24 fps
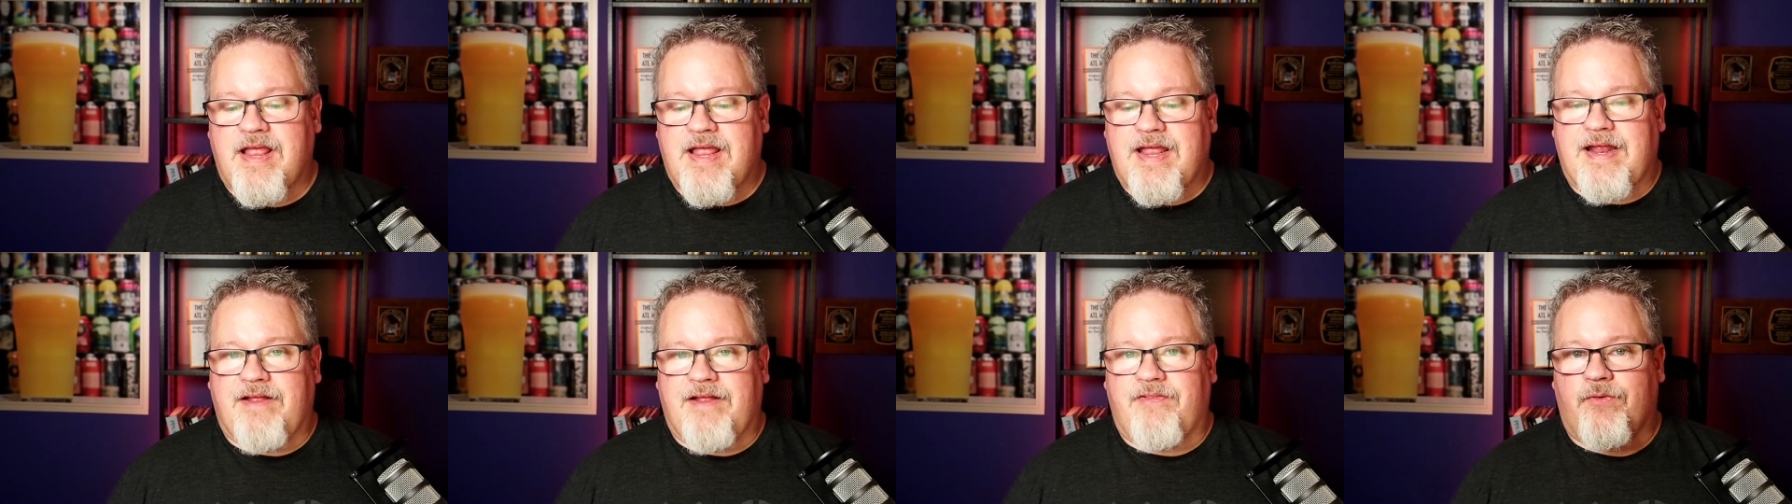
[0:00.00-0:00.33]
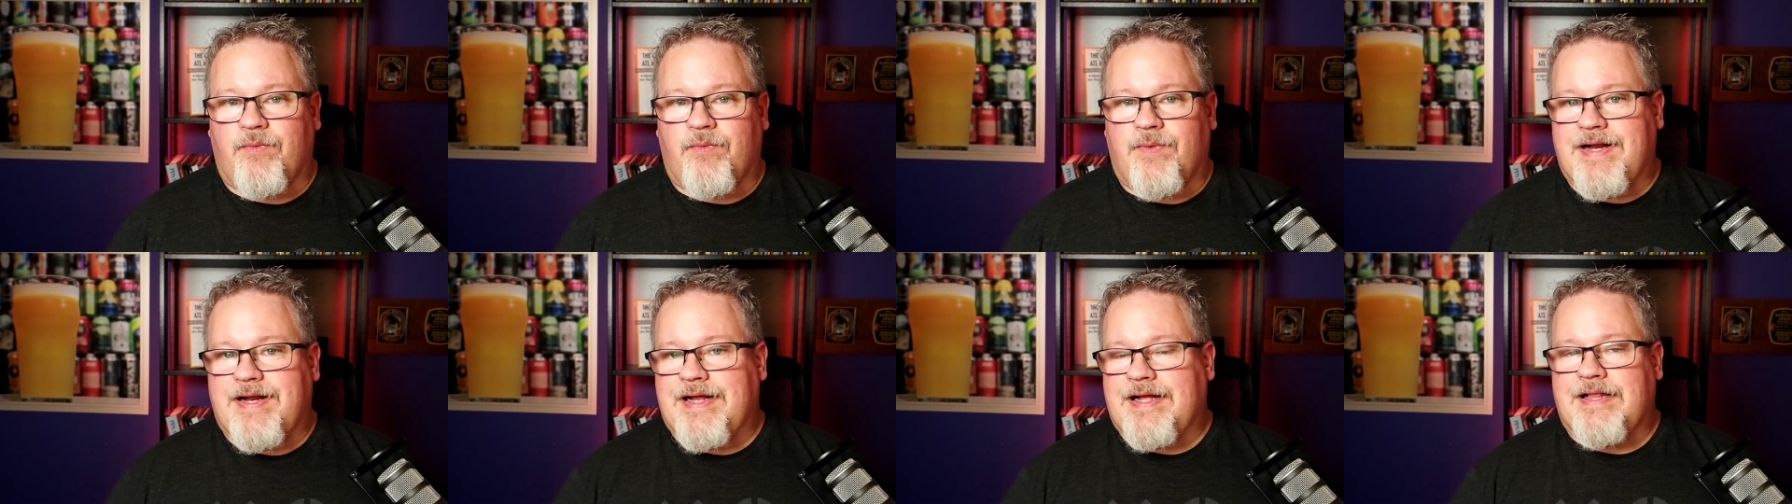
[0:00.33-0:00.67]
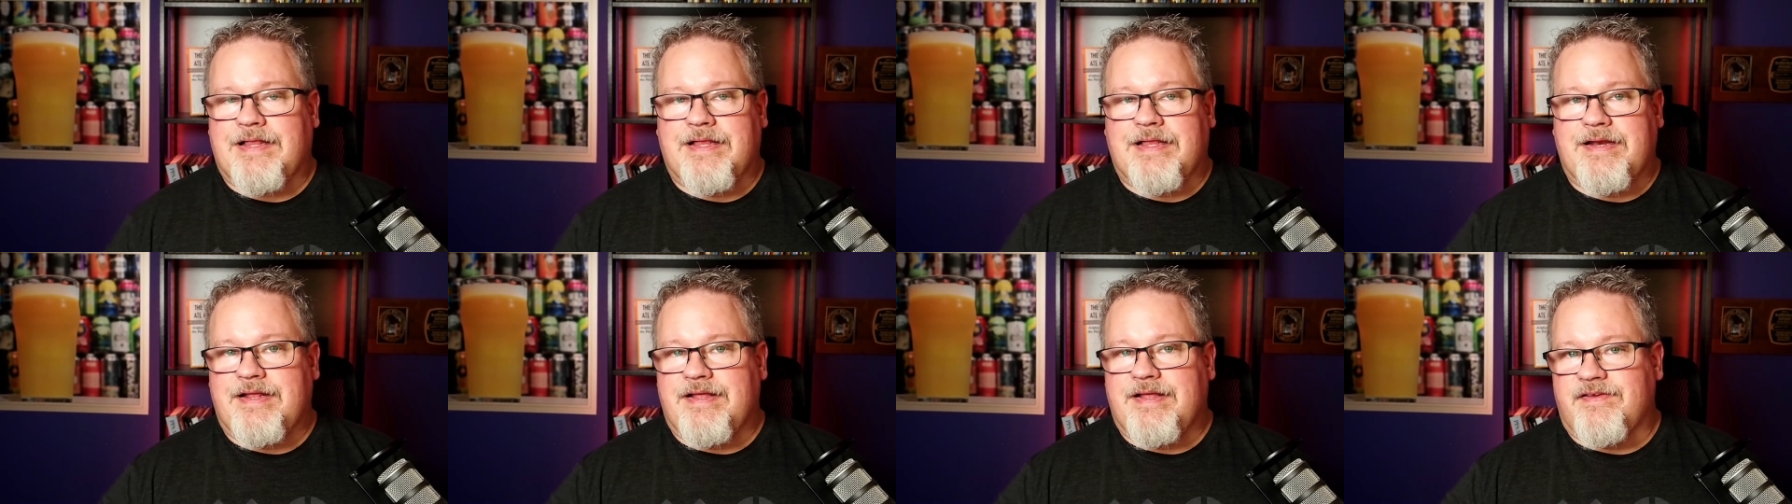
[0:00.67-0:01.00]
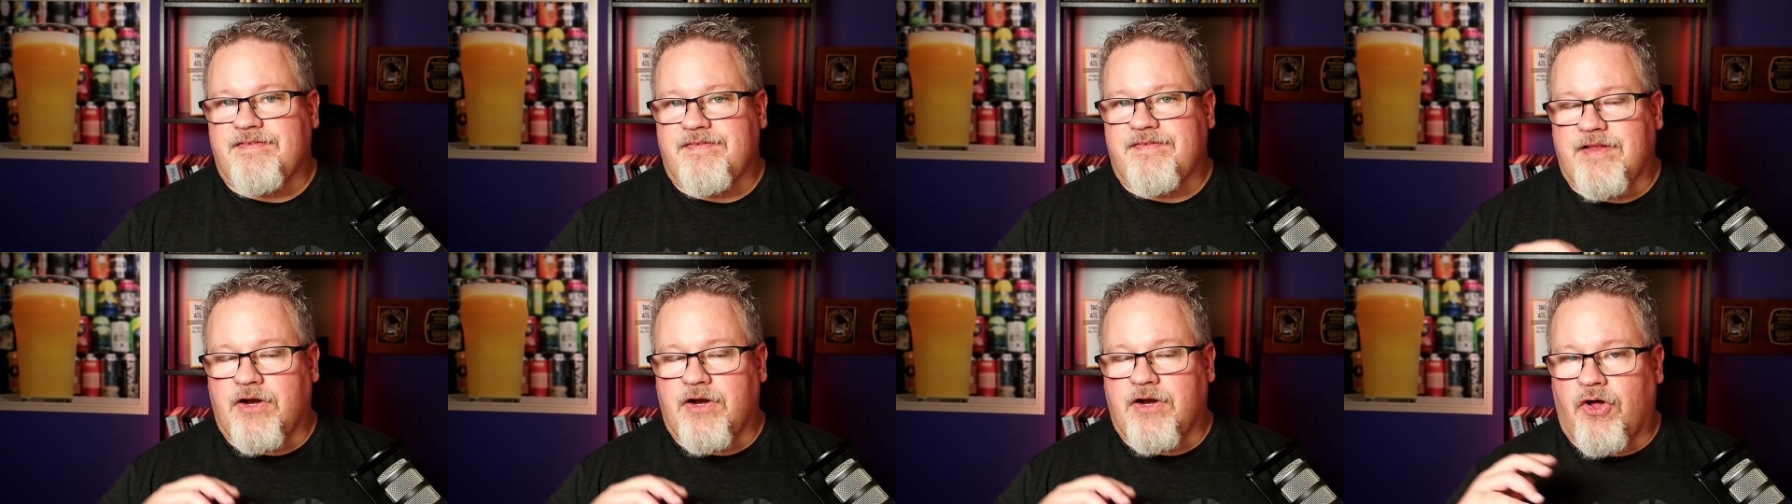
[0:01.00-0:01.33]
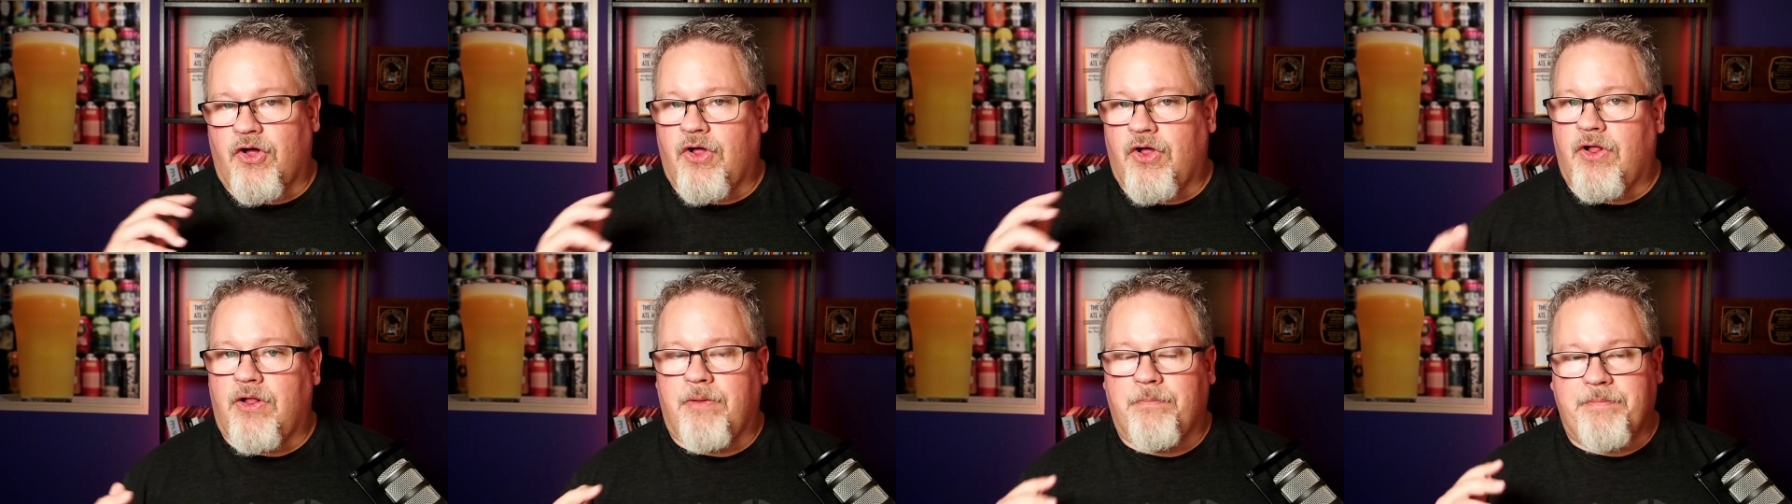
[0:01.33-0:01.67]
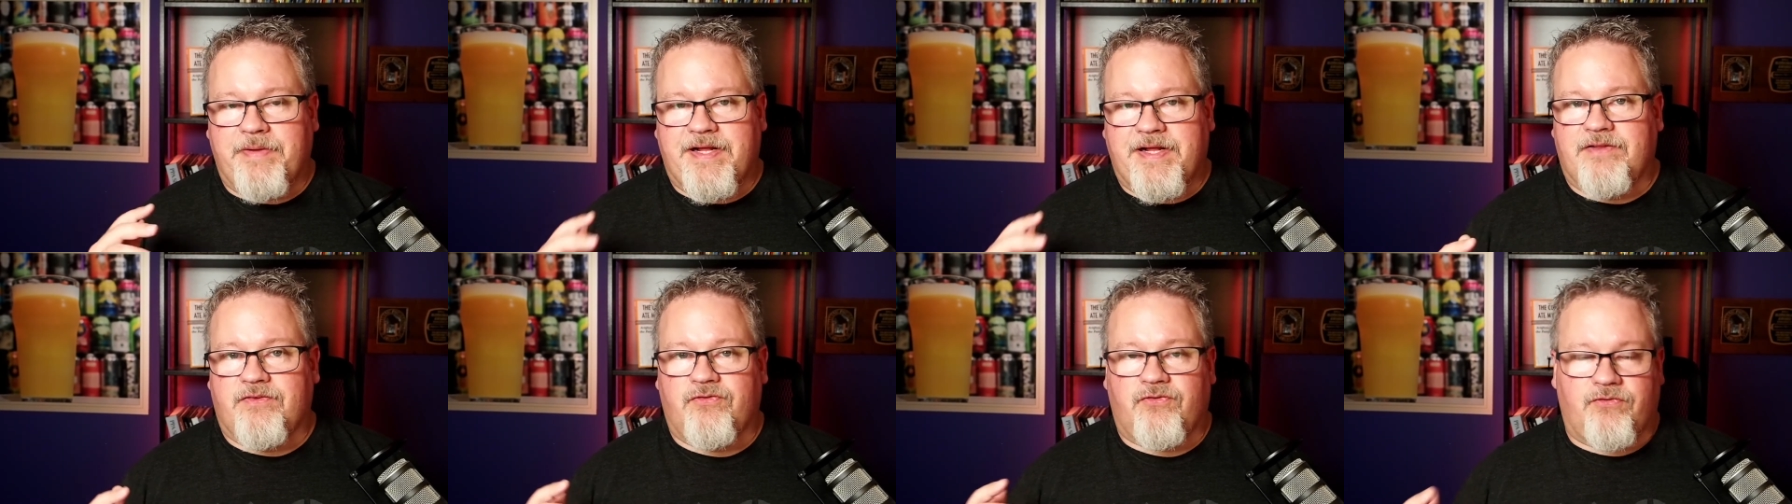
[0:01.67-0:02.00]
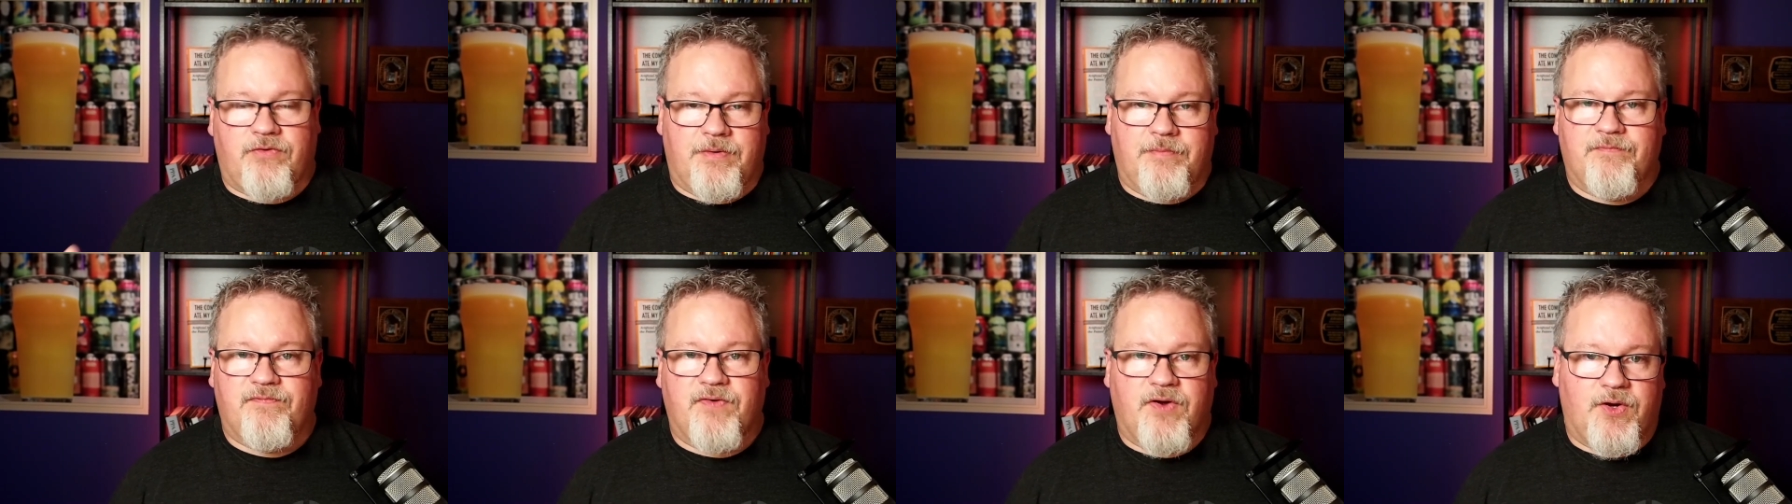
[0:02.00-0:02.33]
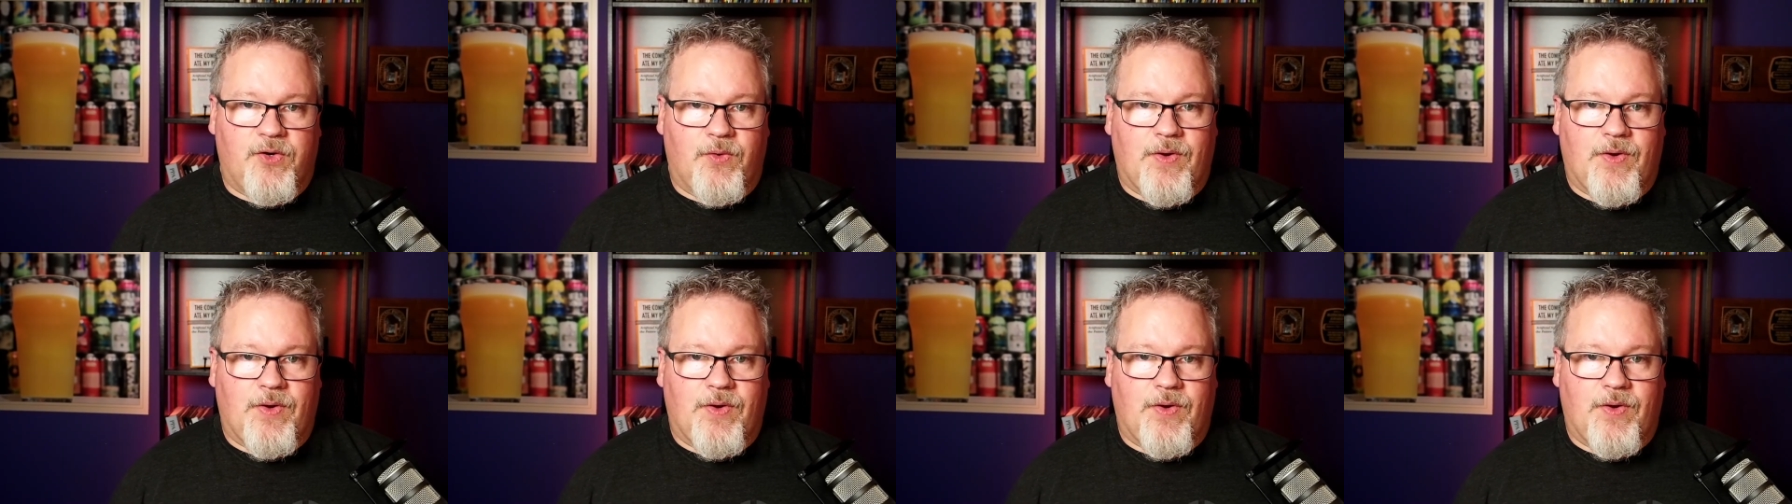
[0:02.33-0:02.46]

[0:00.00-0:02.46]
and the reality is that all mainstream photo